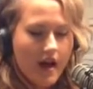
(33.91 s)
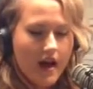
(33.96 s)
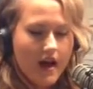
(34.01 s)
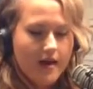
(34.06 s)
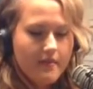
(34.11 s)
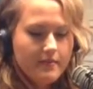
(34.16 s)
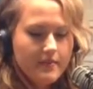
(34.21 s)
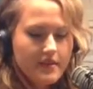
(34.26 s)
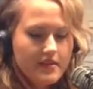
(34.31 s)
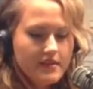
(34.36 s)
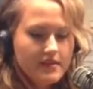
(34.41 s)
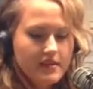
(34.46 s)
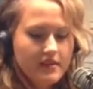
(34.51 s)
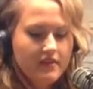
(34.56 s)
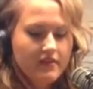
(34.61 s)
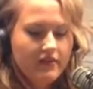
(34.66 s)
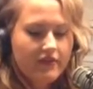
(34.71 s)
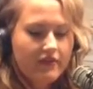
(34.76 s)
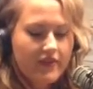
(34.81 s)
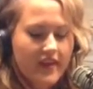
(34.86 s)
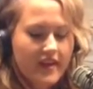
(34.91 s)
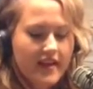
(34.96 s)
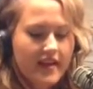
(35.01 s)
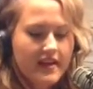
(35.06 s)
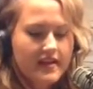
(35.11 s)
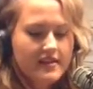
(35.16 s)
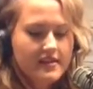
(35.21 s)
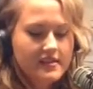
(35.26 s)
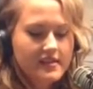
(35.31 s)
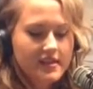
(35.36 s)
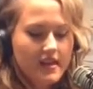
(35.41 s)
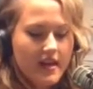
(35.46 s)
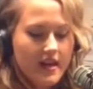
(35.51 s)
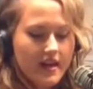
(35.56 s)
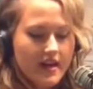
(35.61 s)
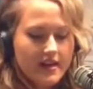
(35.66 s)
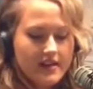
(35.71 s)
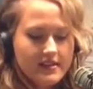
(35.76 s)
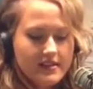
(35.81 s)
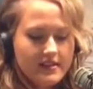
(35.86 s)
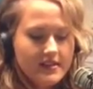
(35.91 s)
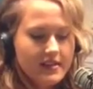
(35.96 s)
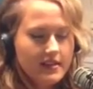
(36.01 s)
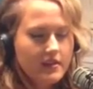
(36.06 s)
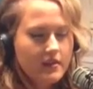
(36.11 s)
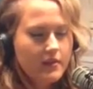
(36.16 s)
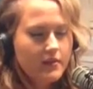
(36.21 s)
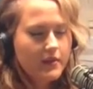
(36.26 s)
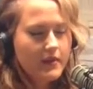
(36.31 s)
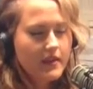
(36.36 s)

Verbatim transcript: I must confess, I still